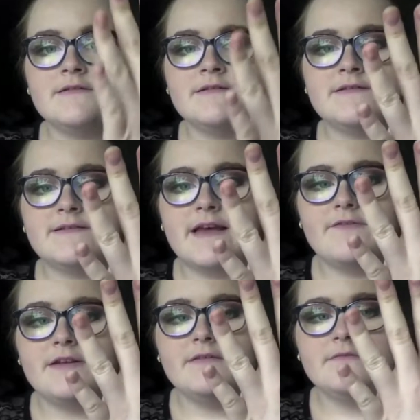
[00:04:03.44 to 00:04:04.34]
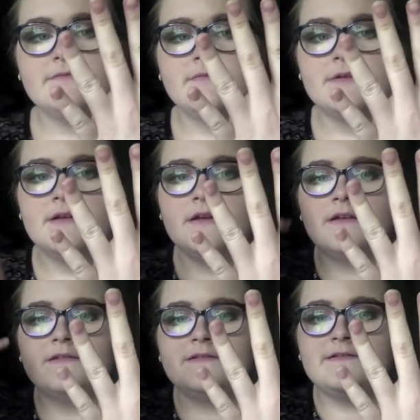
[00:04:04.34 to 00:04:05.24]
7,
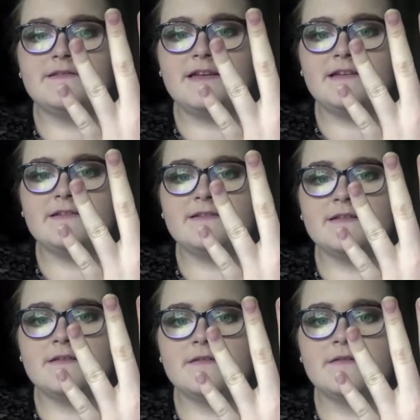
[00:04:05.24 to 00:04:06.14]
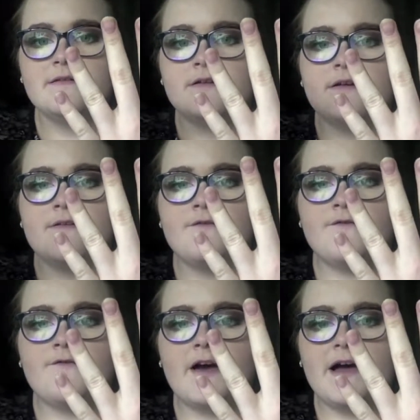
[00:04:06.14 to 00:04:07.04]
6,
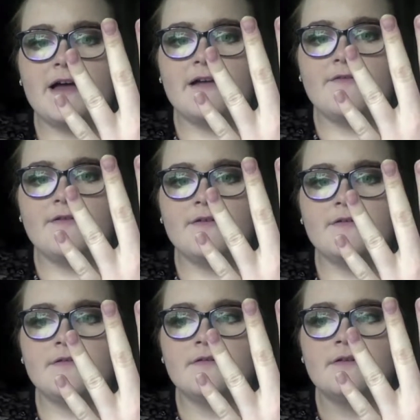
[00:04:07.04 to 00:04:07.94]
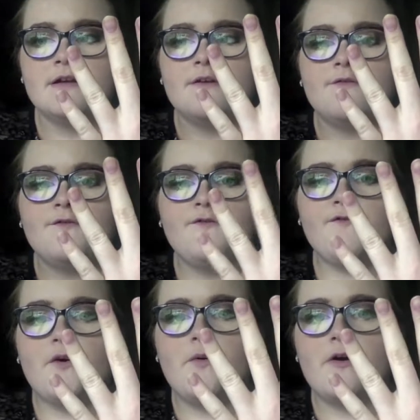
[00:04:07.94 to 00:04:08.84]
5,
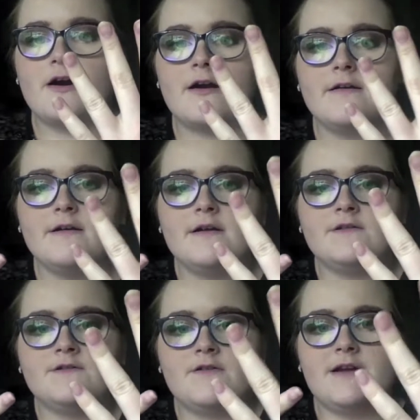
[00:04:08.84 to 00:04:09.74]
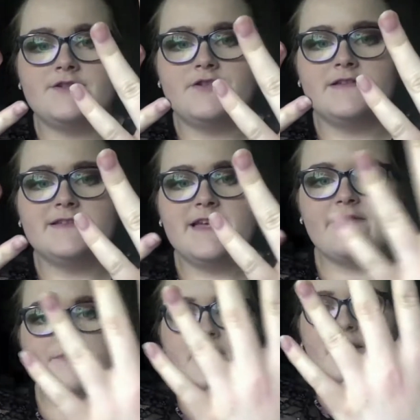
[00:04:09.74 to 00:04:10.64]
4. So as you can see,
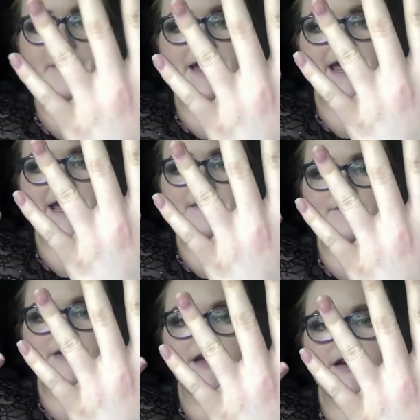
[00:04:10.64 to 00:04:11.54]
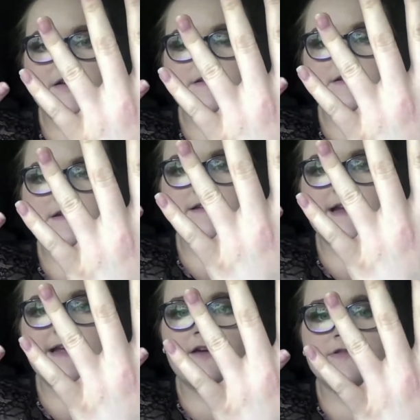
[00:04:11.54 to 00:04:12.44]
I've put up 8 fingers because I
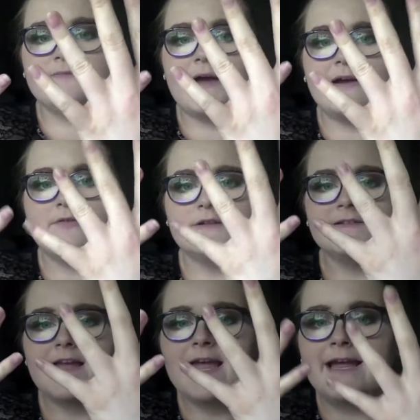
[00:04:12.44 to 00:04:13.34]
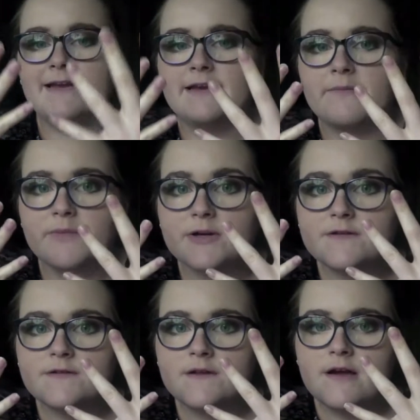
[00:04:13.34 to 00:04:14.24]
counted backwards 8
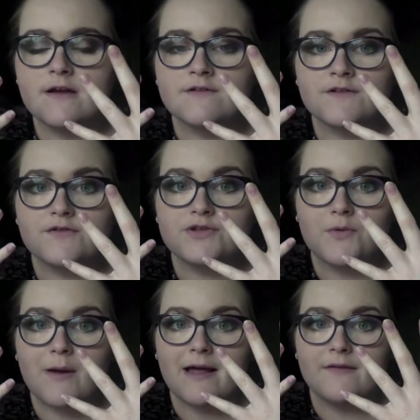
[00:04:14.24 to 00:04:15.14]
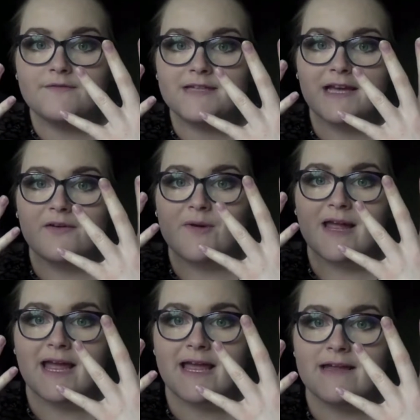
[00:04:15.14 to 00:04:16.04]
numbers. So 12 take away
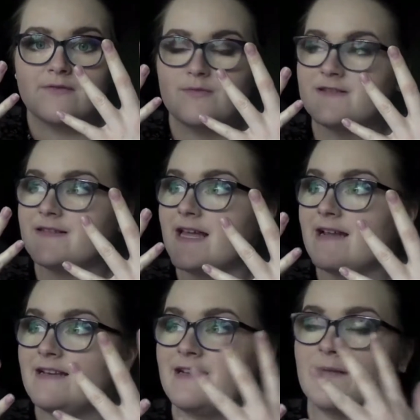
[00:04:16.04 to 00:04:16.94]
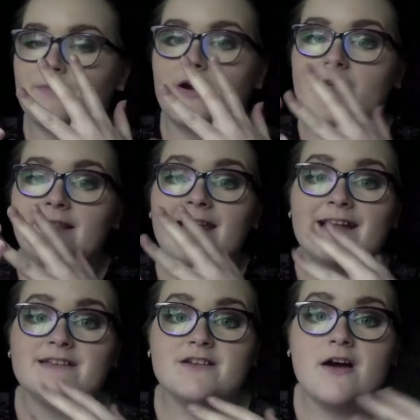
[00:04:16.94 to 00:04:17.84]
8 was the number I
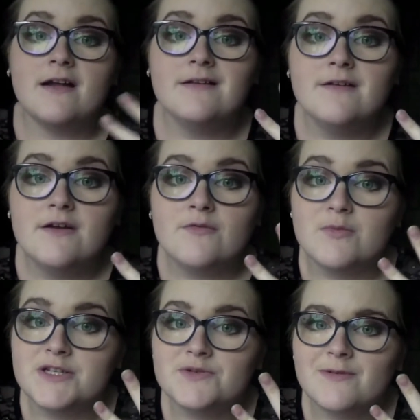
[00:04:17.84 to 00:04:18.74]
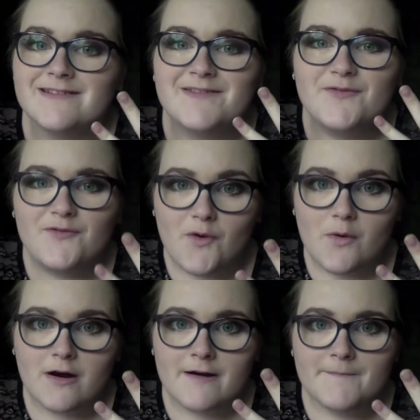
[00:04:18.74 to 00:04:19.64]
landed on, which was 4.
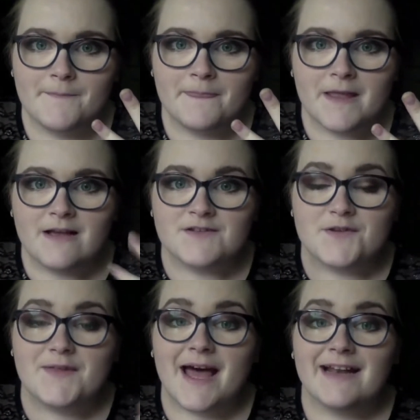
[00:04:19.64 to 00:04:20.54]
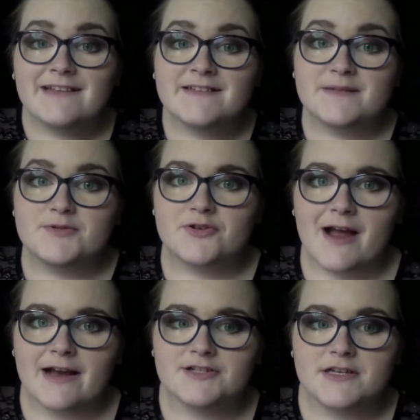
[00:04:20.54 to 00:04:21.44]
So that is
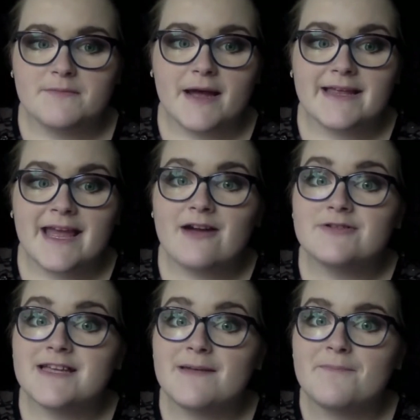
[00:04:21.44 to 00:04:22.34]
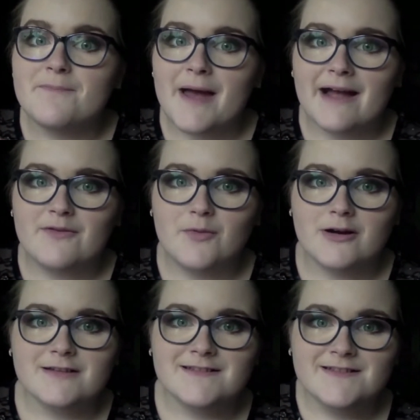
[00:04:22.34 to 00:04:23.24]
subtraction by counting
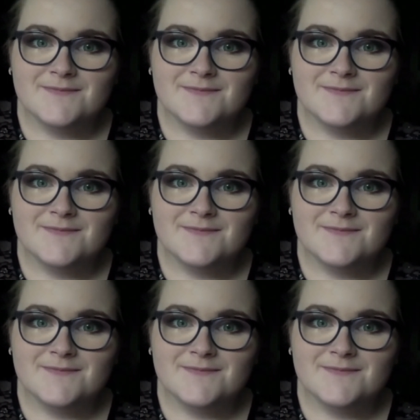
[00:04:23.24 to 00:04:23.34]
backwards.